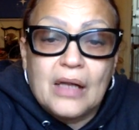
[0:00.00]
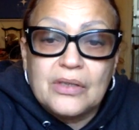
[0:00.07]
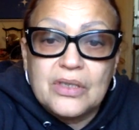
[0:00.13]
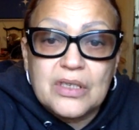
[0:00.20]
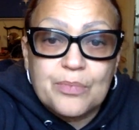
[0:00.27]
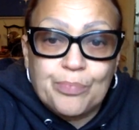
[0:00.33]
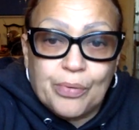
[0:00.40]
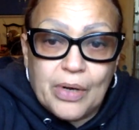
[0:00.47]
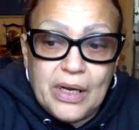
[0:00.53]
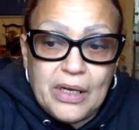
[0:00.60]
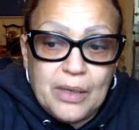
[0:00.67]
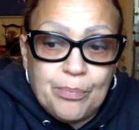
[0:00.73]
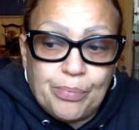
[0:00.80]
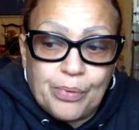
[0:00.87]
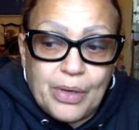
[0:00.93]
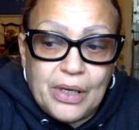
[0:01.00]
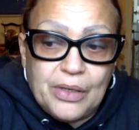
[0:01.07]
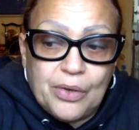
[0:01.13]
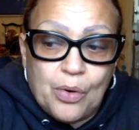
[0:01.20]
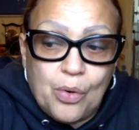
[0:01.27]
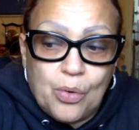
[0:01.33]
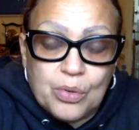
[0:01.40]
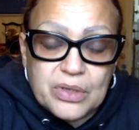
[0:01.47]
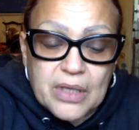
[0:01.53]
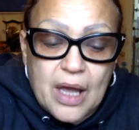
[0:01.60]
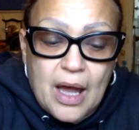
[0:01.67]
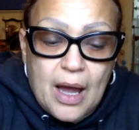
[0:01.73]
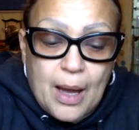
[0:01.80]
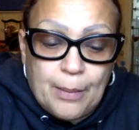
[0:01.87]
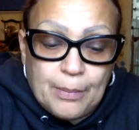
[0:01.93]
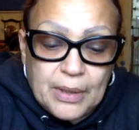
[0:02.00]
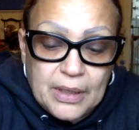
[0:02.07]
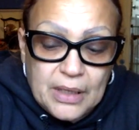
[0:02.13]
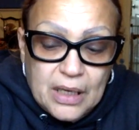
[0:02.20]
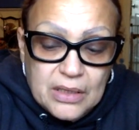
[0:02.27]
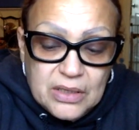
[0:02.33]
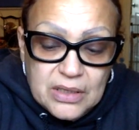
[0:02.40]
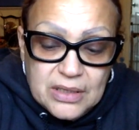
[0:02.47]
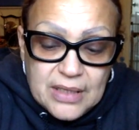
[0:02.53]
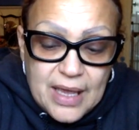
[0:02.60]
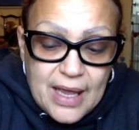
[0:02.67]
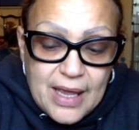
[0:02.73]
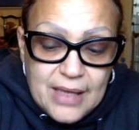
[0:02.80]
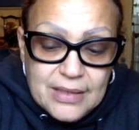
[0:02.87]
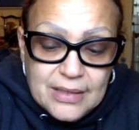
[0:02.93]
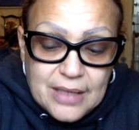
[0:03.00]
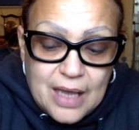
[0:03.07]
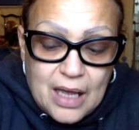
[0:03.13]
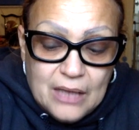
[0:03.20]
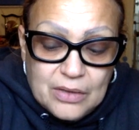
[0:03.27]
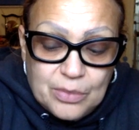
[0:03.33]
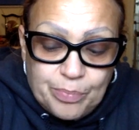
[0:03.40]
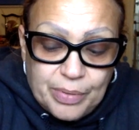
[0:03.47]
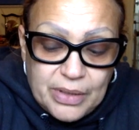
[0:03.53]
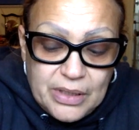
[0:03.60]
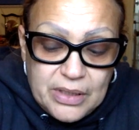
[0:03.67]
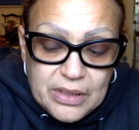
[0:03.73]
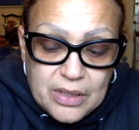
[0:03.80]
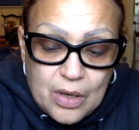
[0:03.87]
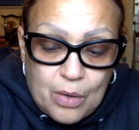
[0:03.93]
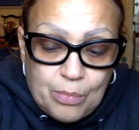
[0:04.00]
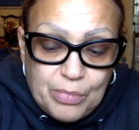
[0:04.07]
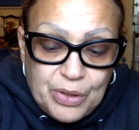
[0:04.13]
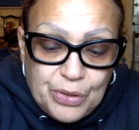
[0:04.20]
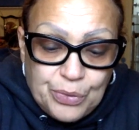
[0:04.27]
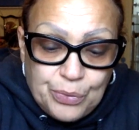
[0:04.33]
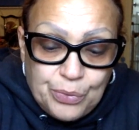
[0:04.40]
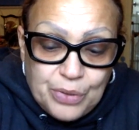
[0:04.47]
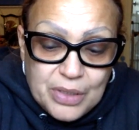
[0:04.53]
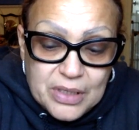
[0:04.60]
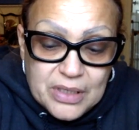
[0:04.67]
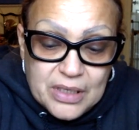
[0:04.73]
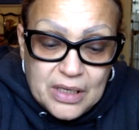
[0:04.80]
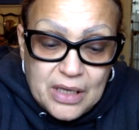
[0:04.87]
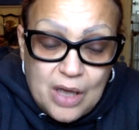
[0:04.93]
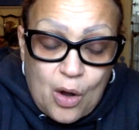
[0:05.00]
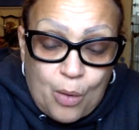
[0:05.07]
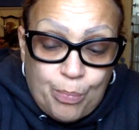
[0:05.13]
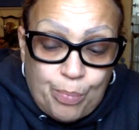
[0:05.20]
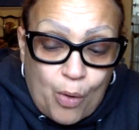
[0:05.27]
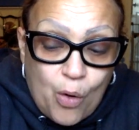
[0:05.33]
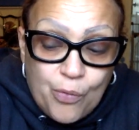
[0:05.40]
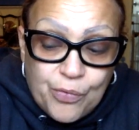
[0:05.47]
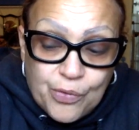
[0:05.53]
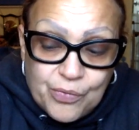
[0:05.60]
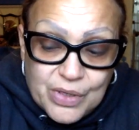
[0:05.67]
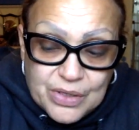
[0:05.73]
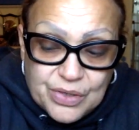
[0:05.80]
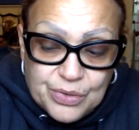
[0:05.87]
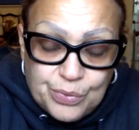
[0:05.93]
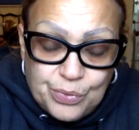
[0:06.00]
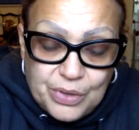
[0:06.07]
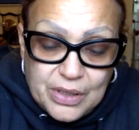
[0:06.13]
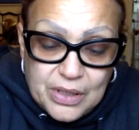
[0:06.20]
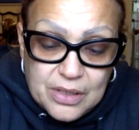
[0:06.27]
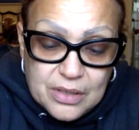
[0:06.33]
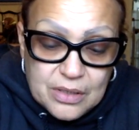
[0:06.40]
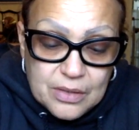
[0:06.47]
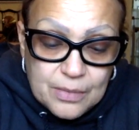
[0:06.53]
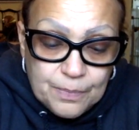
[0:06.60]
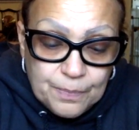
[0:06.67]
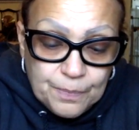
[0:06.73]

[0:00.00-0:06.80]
just prayed and prayed the whole time. And I just asked God to please help me through this and help both of us through this.